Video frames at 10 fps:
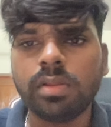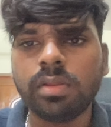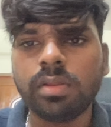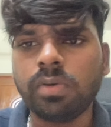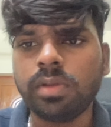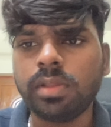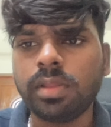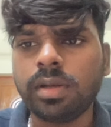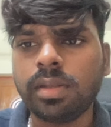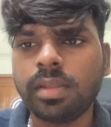So
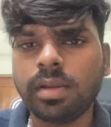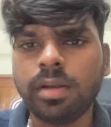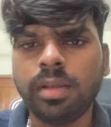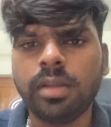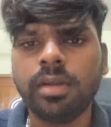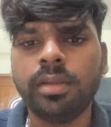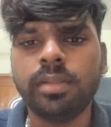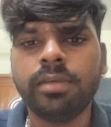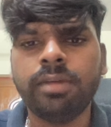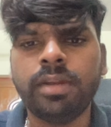that's declaring
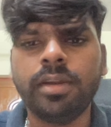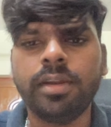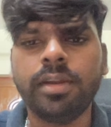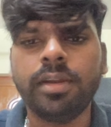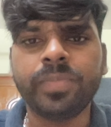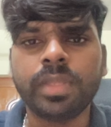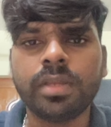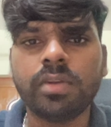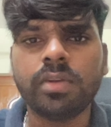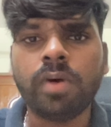the variable type.
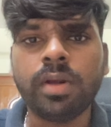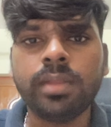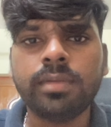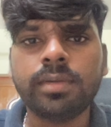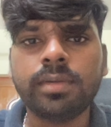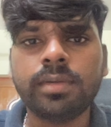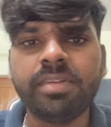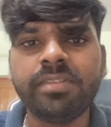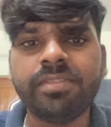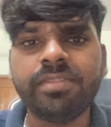What is type
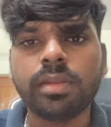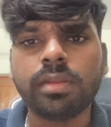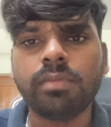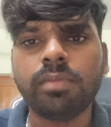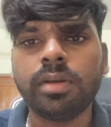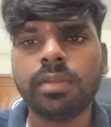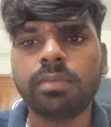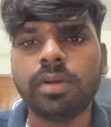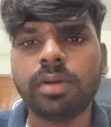inference? What is?